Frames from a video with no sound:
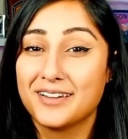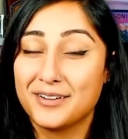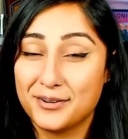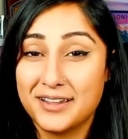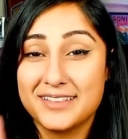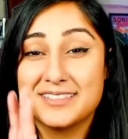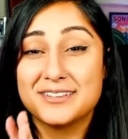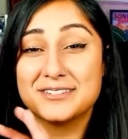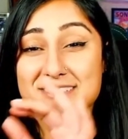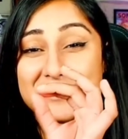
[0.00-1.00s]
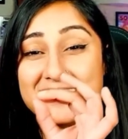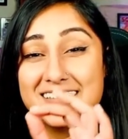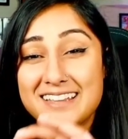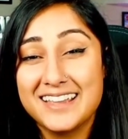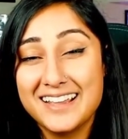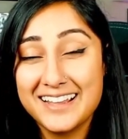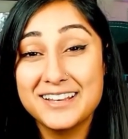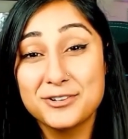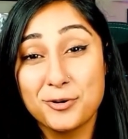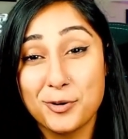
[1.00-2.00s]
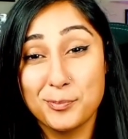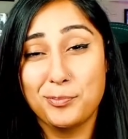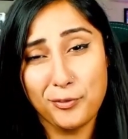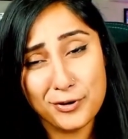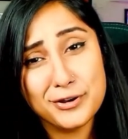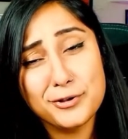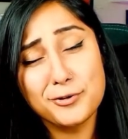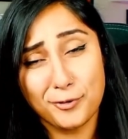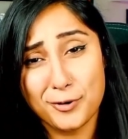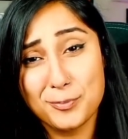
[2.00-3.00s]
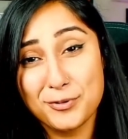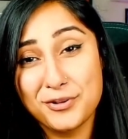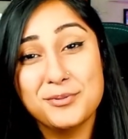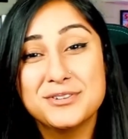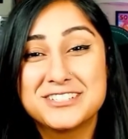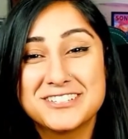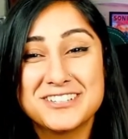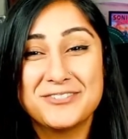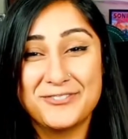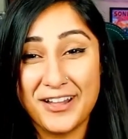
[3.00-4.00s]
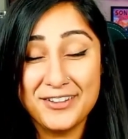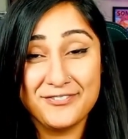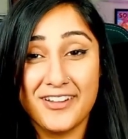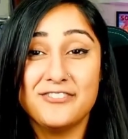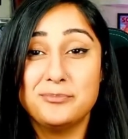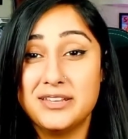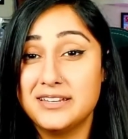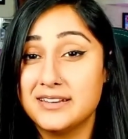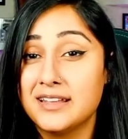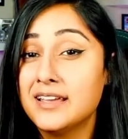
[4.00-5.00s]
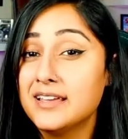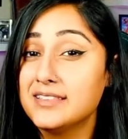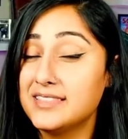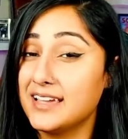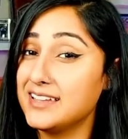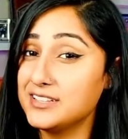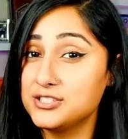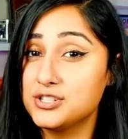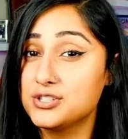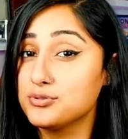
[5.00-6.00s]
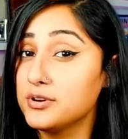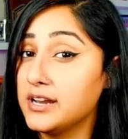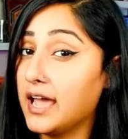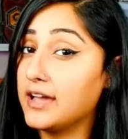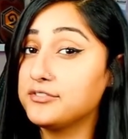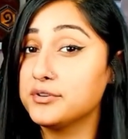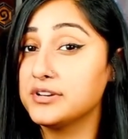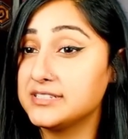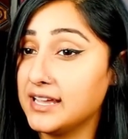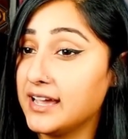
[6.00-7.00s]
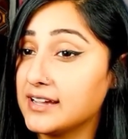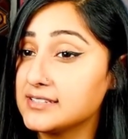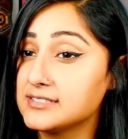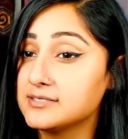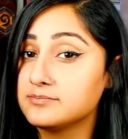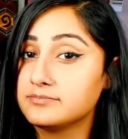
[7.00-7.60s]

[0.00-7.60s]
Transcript: Okay, there's the incorporeal corporal, which is a 5/5 minion that gets destroyed after it attacks.